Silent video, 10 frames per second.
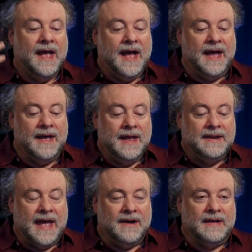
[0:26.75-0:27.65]
Uh,
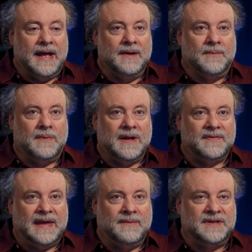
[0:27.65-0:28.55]
now, uh,
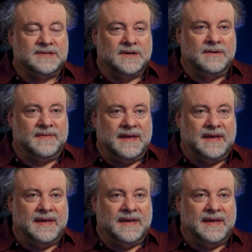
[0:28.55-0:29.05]
what they would do,